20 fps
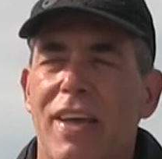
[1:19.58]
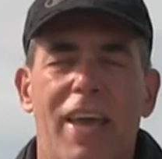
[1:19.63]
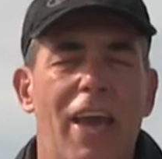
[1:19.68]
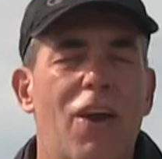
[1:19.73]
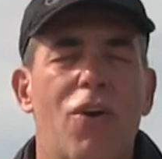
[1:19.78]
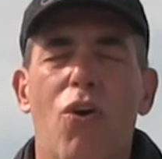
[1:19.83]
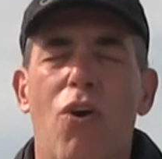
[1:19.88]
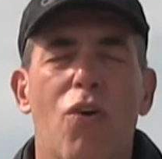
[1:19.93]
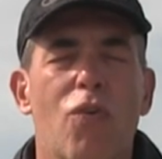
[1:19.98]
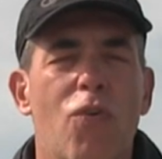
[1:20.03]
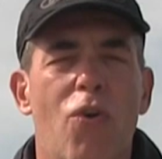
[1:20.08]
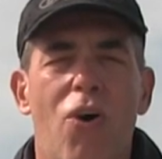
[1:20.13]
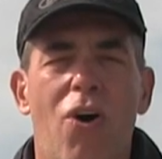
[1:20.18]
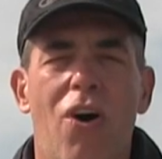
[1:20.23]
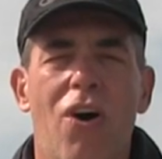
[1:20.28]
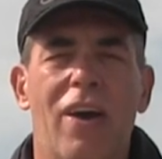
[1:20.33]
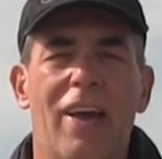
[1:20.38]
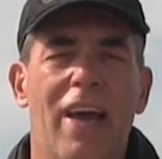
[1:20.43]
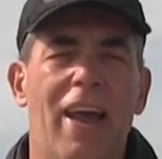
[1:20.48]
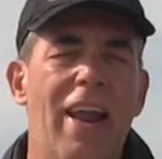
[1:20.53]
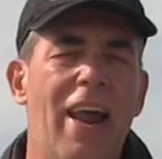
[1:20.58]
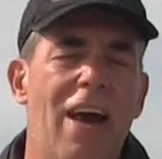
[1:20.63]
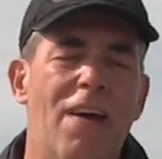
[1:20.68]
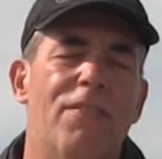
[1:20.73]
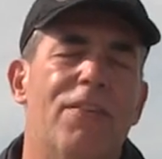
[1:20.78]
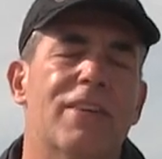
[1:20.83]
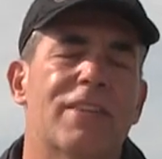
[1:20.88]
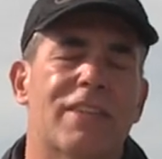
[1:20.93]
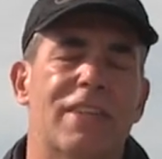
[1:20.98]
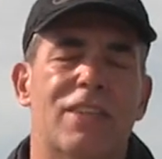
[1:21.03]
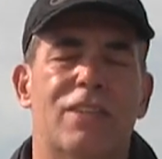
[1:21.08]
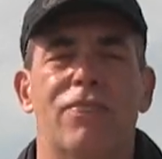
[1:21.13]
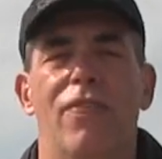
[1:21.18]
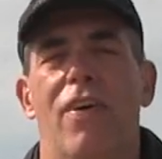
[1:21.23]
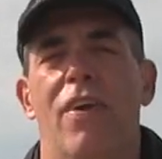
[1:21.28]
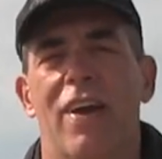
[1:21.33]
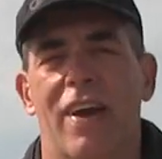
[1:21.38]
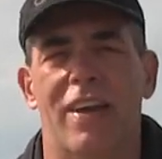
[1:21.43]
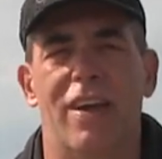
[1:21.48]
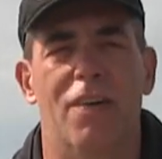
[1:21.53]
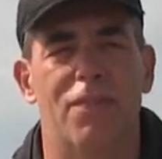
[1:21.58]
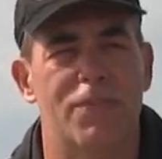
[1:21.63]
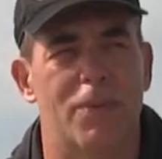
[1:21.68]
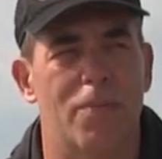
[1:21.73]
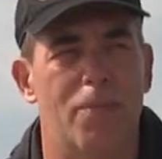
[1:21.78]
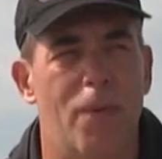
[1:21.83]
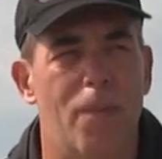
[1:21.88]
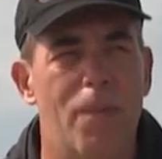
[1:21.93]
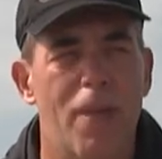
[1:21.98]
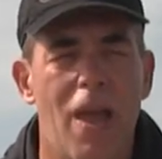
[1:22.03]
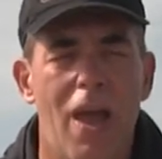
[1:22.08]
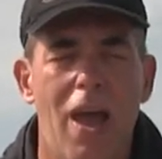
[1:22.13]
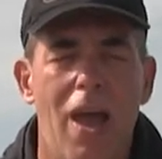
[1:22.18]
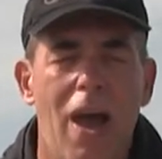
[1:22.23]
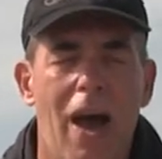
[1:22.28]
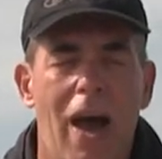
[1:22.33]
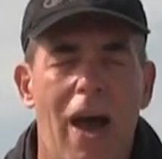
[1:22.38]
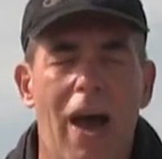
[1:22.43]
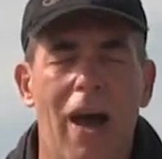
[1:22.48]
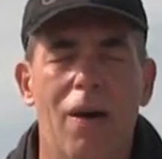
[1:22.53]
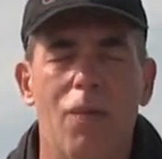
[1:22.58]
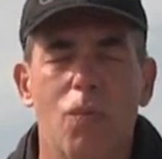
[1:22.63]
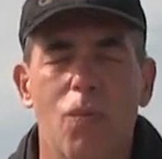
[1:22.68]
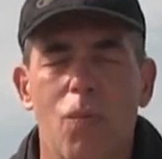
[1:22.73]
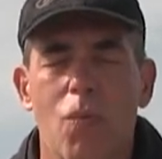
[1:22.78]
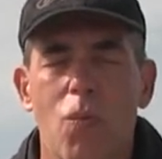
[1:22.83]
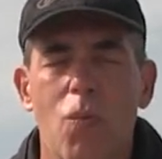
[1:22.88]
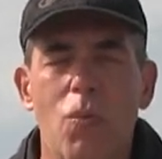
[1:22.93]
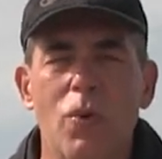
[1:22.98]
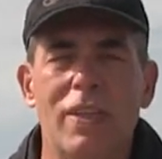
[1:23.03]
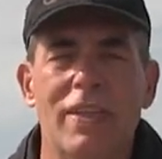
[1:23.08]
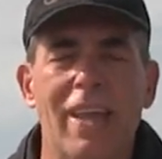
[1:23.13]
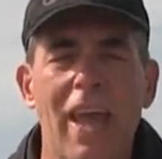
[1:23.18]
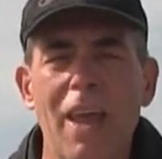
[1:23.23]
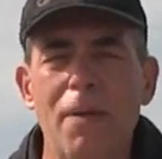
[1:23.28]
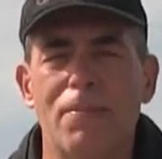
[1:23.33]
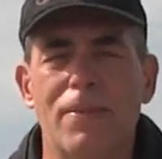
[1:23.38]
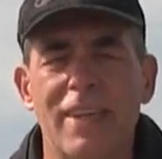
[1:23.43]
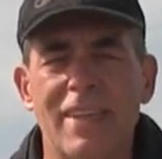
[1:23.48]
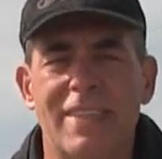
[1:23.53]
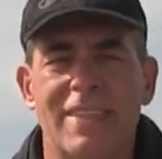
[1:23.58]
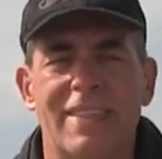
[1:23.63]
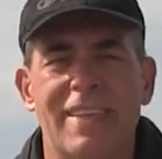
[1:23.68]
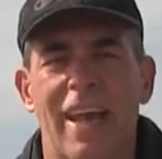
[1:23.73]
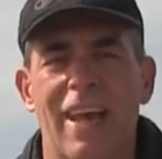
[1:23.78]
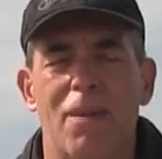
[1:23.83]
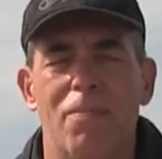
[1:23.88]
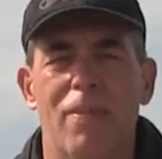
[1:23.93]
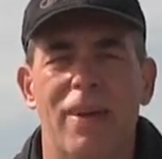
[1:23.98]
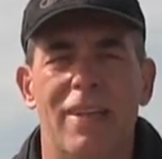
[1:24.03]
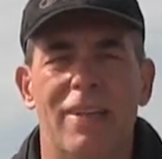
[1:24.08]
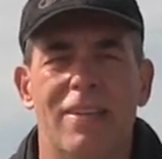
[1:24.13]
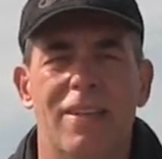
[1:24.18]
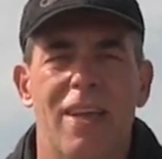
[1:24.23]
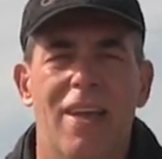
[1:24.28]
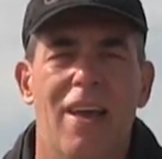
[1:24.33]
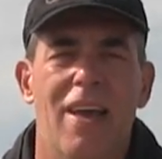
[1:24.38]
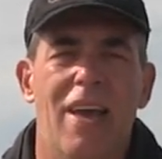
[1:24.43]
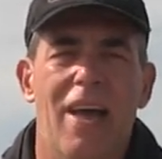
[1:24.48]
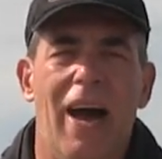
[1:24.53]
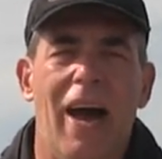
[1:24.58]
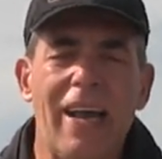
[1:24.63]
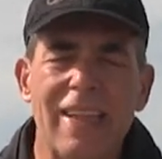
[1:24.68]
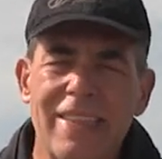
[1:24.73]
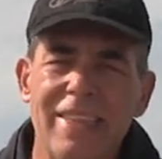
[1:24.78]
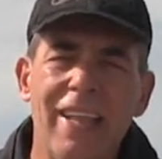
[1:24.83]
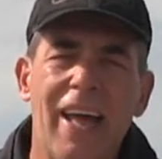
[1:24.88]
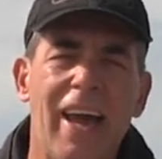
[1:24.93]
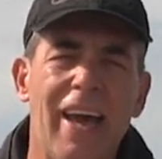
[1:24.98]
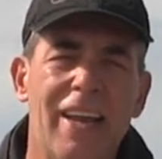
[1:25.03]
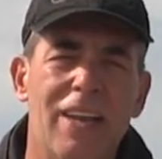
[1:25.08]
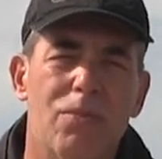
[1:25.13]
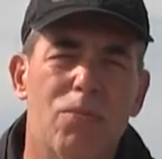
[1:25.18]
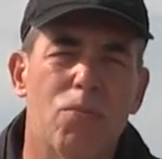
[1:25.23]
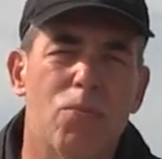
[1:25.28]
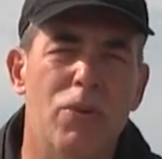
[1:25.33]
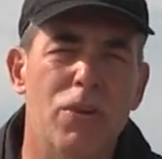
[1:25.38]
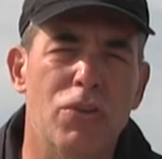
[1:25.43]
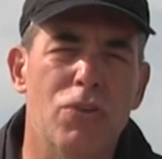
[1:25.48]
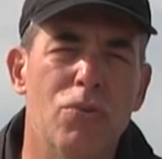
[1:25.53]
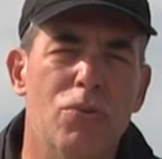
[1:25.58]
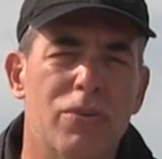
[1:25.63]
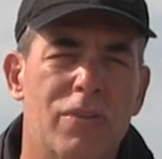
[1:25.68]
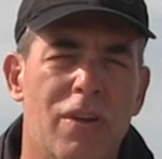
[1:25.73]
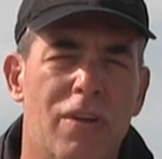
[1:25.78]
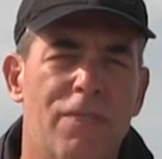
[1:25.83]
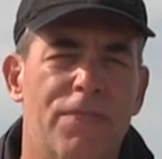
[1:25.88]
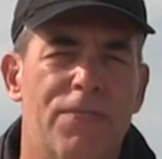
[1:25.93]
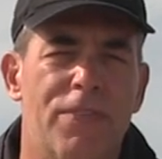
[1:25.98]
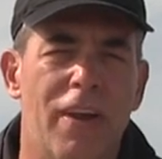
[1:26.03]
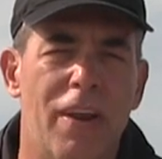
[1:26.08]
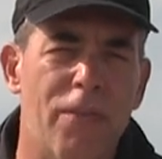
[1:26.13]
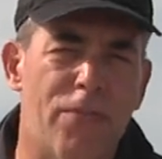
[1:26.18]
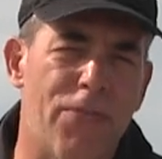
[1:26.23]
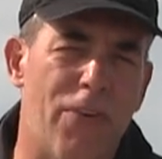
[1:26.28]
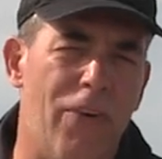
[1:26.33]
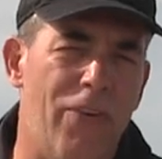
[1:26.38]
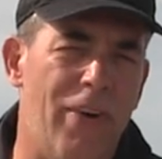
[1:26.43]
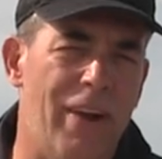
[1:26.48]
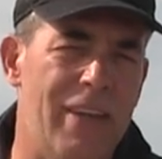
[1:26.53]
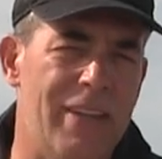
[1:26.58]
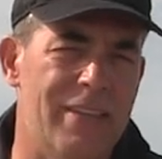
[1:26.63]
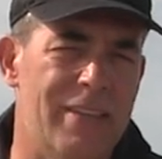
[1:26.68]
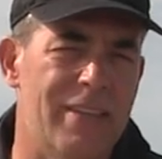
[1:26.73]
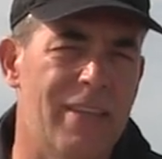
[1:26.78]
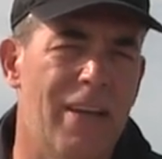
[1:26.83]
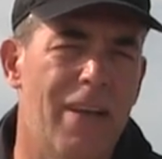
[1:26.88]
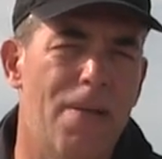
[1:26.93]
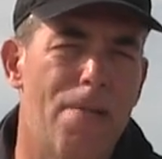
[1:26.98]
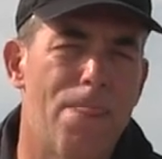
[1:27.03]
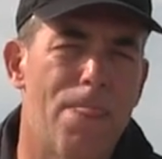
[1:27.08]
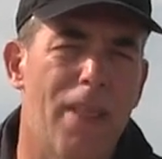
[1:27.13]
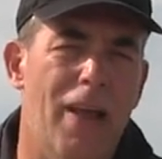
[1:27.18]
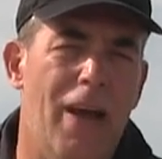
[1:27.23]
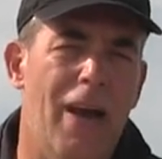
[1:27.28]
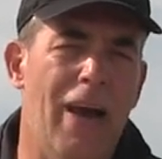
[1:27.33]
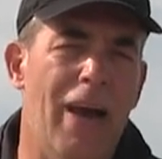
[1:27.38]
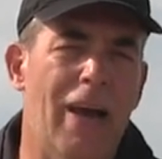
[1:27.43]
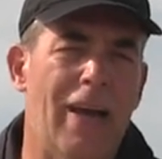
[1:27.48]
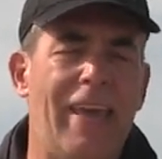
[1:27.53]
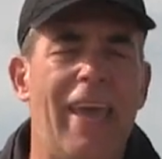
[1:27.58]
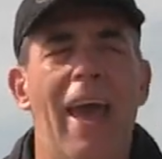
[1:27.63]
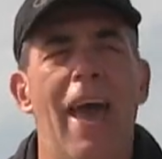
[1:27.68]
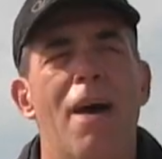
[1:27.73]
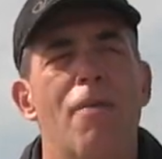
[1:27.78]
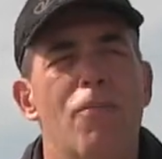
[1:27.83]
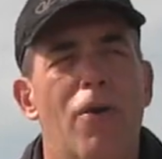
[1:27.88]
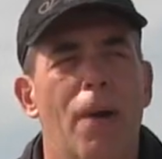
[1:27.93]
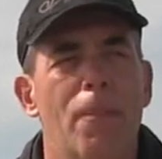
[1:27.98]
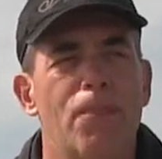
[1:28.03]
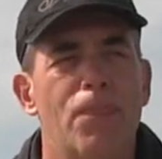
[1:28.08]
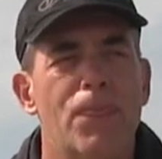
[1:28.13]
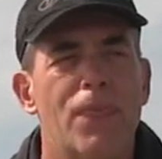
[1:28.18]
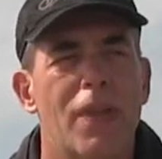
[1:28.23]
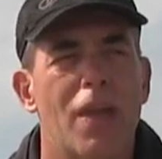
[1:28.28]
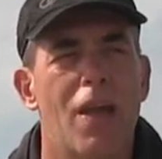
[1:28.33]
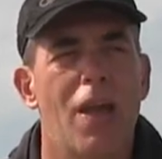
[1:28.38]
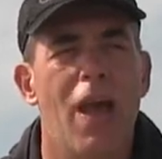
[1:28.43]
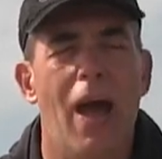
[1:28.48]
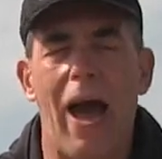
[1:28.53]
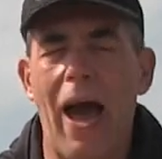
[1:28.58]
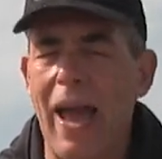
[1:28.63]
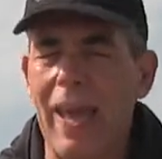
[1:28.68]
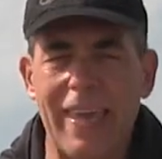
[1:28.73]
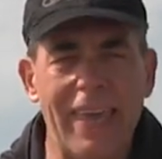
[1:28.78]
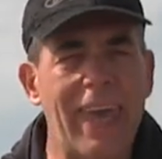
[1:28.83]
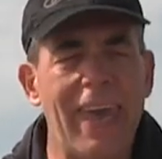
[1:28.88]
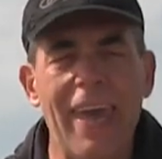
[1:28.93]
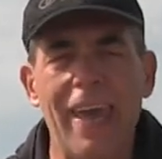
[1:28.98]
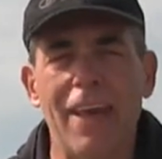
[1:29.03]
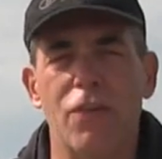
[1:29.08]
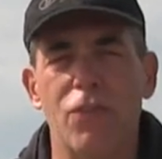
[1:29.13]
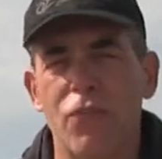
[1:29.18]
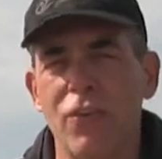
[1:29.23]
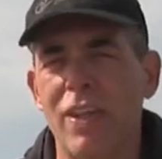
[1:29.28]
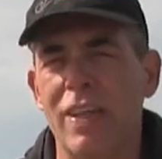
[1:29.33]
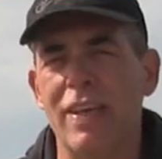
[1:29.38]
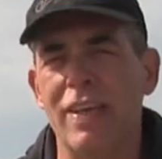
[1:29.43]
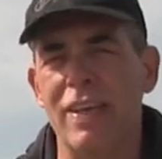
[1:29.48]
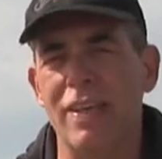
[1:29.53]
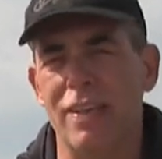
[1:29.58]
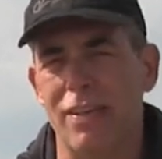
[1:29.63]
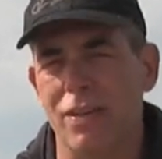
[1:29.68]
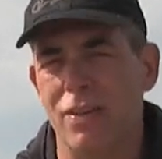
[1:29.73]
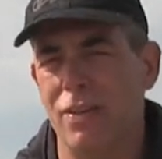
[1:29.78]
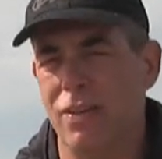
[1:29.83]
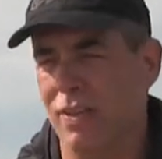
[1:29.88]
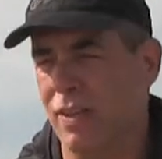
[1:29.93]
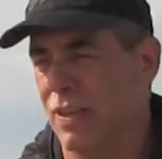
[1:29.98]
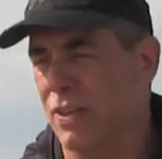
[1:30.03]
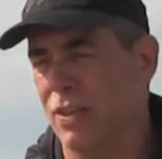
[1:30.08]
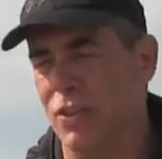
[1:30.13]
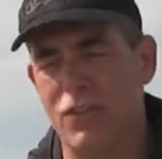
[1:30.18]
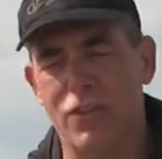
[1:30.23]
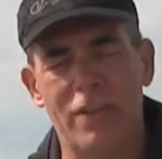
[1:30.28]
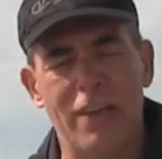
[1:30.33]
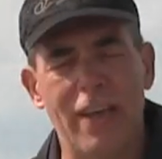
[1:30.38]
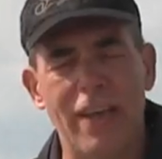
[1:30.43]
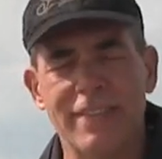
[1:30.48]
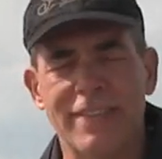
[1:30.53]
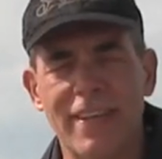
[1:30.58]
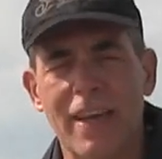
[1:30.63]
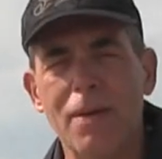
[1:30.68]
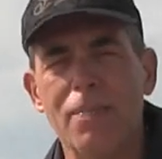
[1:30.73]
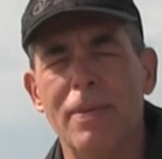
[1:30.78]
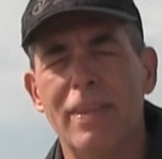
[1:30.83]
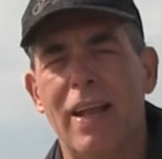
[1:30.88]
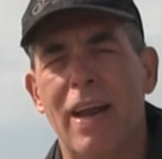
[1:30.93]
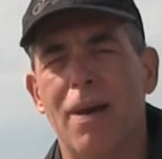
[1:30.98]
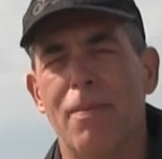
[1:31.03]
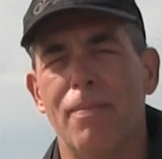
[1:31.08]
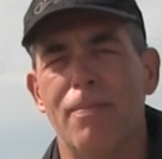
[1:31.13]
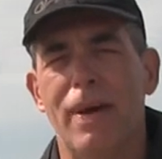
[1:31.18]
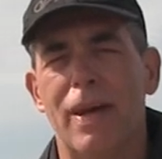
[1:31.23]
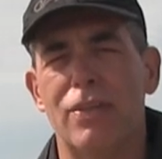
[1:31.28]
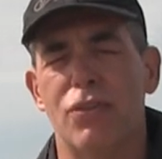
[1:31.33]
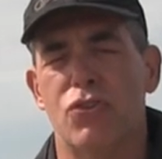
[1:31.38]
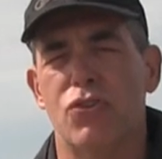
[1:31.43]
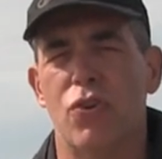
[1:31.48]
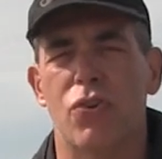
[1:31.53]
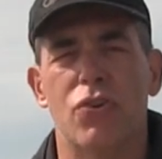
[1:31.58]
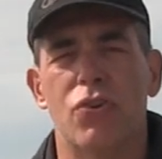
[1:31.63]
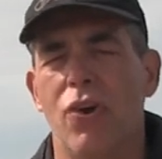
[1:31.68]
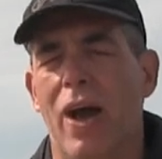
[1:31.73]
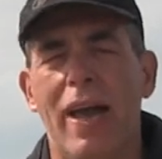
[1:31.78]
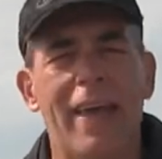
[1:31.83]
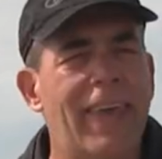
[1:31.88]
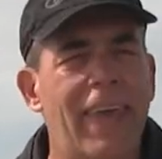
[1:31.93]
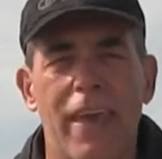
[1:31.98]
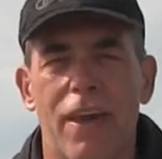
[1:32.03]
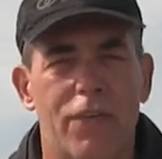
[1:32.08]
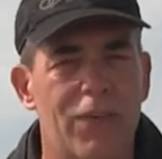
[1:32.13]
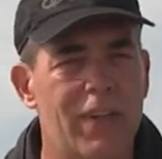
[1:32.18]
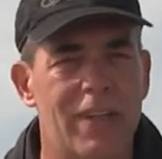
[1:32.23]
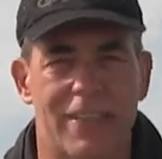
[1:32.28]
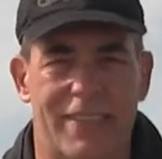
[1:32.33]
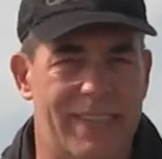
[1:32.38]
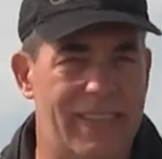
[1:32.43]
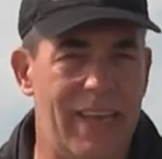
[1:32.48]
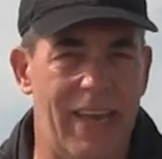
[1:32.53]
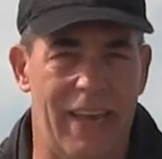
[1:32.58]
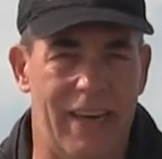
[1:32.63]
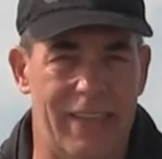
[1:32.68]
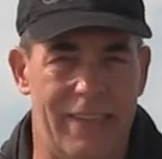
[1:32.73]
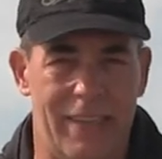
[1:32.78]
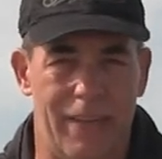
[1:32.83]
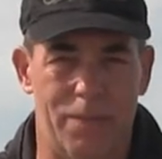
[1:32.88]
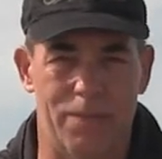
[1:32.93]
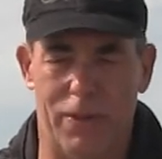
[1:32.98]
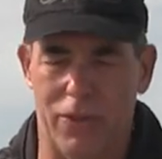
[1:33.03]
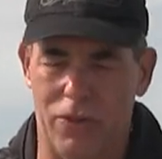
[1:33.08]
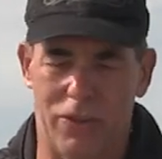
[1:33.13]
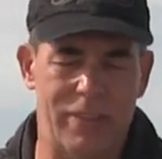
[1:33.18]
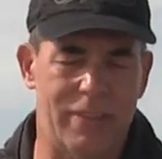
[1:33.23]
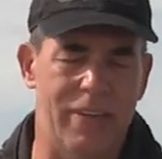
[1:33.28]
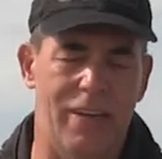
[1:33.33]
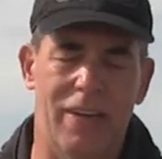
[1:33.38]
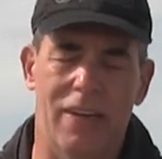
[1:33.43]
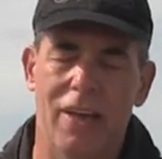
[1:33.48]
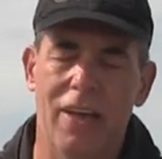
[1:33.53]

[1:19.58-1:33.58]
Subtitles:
can go wrong, and obviously it's very uncomfortable. We taped this segment at night with use of infrared camera. I can't really, the segment that I'm about to show you, I can't really see anything because